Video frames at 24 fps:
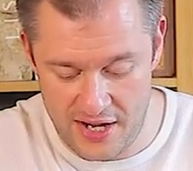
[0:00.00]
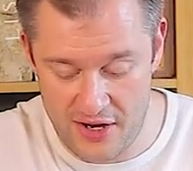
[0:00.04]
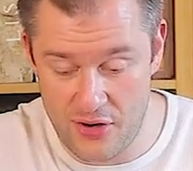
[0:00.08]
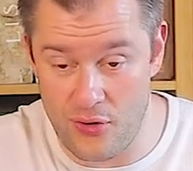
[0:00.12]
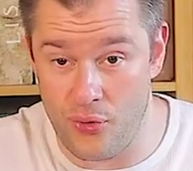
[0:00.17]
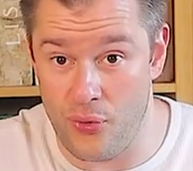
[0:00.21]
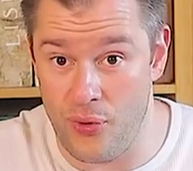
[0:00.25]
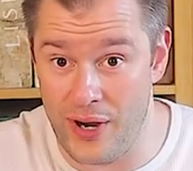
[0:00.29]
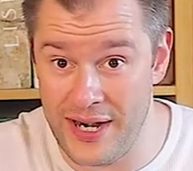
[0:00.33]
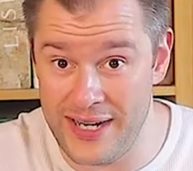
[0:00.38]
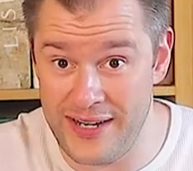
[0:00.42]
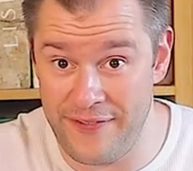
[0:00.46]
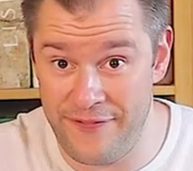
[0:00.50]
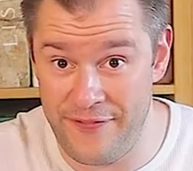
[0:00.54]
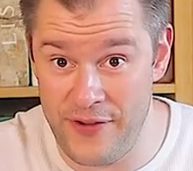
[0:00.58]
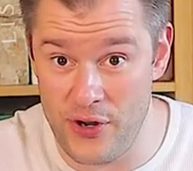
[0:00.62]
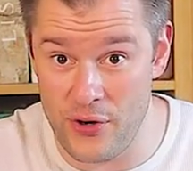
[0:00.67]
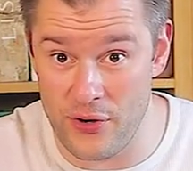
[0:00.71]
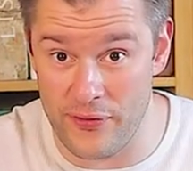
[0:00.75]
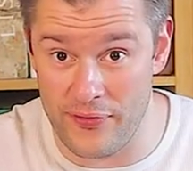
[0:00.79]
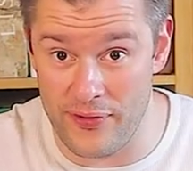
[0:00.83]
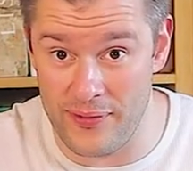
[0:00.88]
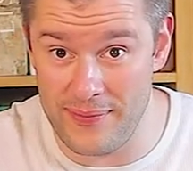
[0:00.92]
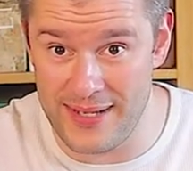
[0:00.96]
quite a
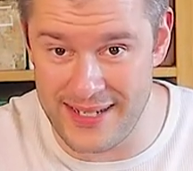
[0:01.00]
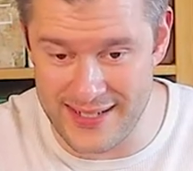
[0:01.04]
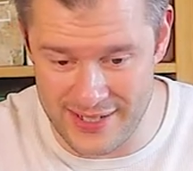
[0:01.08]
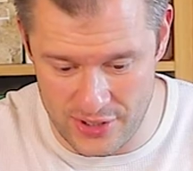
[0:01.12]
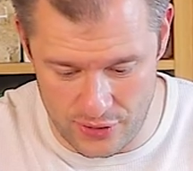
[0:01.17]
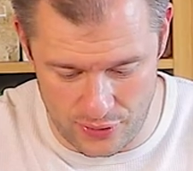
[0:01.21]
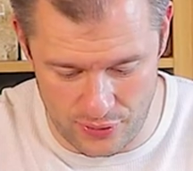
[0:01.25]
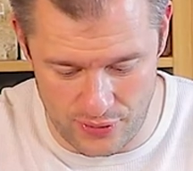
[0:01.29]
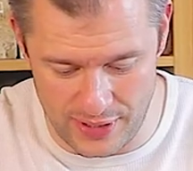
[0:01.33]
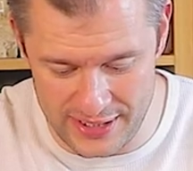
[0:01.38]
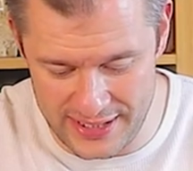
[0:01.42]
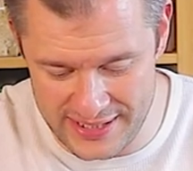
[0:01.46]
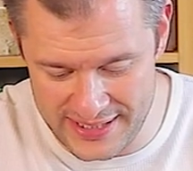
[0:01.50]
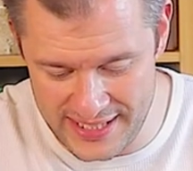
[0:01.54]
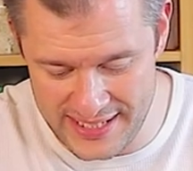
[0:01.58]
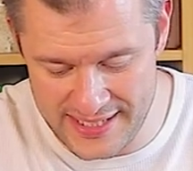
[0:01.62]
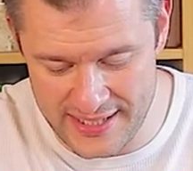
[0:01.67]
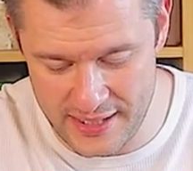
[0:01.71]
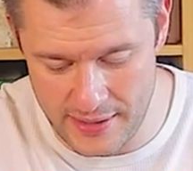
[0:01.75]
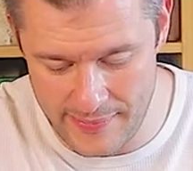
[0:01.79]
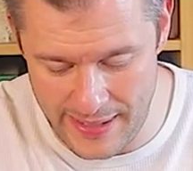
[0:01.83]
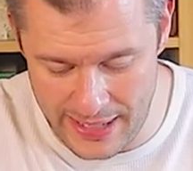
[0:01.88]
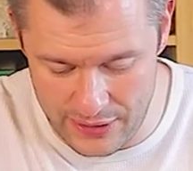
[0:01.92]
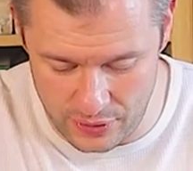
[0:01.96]
few of them. There's quite a
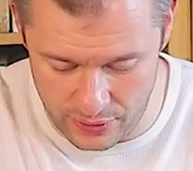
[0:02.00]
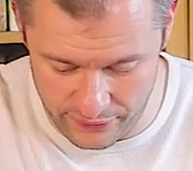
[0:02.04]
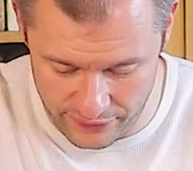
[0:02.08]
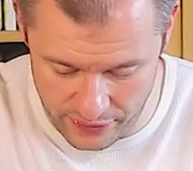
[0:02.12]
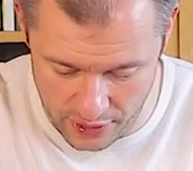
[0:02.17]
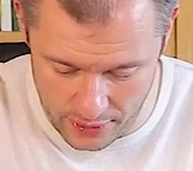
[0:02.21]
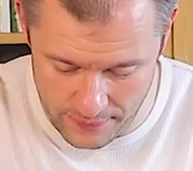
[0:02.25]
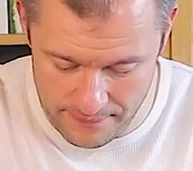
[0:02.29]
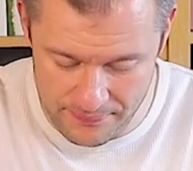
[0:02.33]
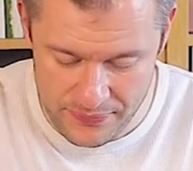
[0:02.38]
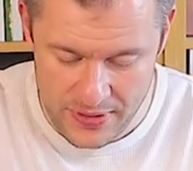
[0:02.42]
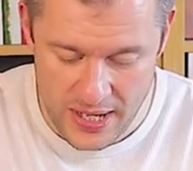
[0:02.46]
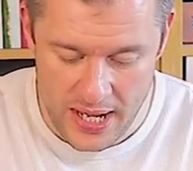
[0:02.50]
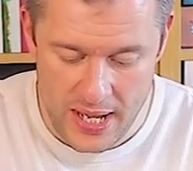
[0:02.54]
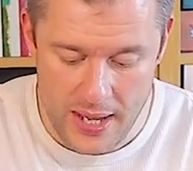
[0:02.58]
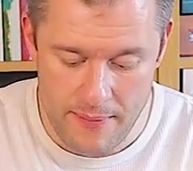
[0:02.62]
decent amount of them.